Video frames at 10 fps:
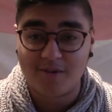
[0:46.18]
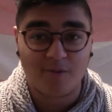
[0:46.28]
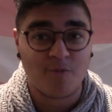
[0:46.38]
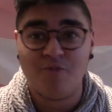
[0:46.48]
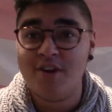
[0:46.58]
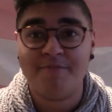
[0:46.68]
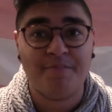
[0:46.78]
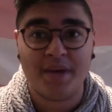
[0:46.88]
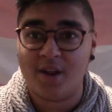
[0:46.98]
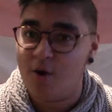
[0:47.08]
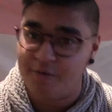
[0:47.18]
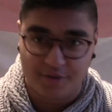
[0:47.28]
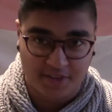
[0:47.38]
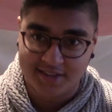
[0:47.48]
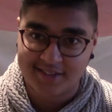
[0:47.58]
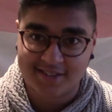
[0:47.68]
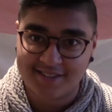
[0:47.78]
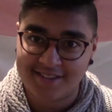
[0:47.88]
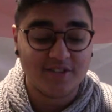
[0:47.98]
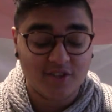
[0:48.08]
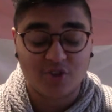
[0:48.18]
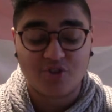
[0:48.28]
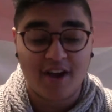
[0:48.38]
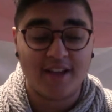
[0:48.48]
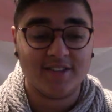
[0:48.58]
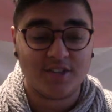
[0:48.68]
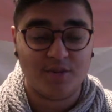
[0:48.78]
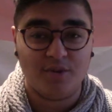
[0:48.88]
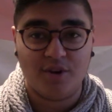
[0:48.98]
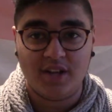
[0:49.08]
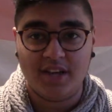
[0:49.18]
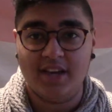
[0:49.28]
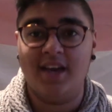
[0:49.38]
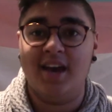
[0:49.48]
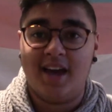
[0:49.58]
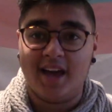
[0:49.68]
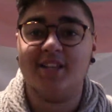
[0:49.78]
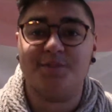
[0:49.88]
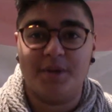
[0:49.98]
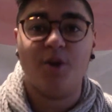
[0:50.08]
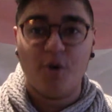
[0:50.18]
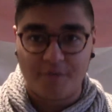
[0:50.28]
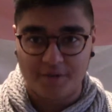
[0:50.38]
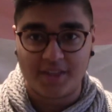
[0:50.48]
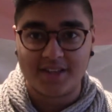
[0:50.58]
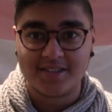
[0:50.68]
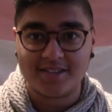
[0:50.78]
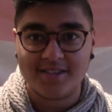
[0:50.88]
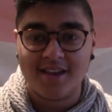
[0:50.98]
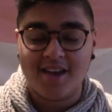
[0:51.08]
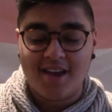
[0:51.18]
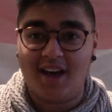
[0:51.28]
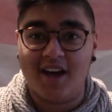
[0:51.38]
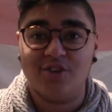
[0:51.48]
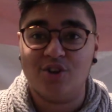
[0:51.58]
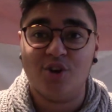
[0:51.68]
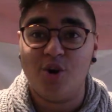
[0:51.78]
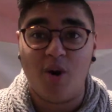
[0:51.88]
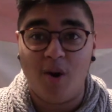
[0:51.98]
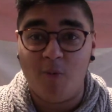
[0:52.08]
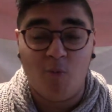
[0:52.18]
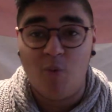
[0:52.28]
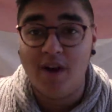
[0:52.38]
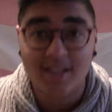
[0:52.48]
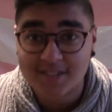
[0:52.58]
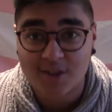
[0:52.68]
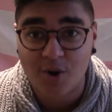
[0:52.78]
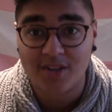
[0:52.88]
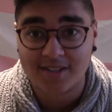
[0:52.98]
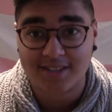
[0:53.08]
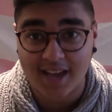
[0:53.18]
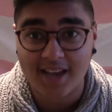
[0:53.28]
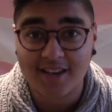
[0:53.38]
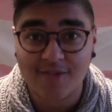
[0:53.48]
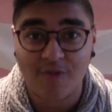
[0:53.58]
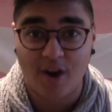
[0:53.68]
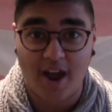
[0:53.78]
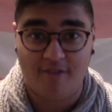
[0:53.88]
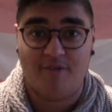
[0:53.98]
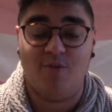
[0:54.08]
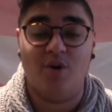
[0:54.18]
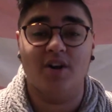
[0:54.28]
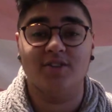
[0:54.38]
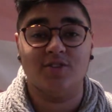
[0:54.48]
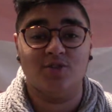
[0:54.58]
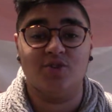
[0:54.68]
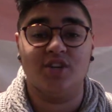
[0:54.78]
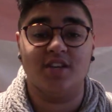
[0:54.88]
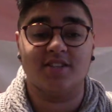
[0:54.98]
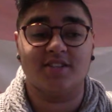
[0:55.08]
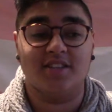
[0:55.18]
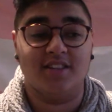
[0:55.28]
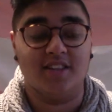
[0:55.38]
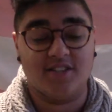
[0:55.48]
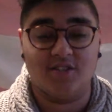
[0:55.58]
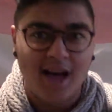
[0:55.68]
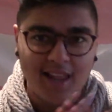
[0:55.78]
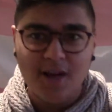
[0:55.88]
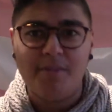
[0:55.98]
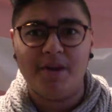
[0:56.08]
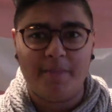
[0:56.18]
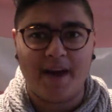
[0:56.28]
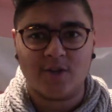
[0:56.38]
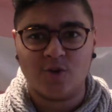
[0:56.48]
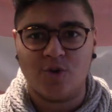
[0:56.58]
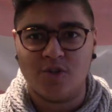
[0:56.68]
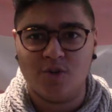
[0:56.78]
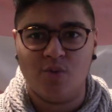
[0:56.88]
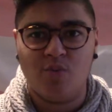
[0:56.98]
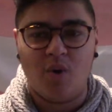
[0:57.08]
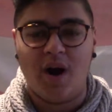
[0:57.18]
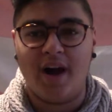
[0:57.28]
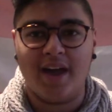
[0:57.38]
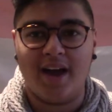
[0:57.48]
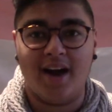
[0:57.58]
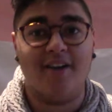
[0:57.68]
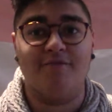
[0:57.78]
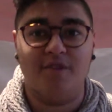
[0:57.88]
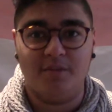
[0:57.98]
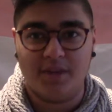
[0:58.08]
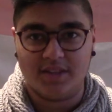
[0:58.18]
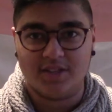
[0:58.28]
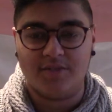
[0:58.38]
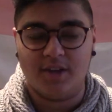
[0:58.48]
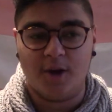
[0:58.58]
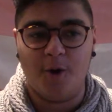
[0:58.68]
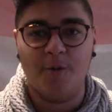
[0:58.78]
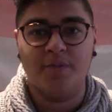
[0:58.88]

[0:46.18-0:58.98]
we've been over this. The trans community has been over this. I don't know what it's going to take for everyone to just listen to a little bit of backstory to why I'm filming this video.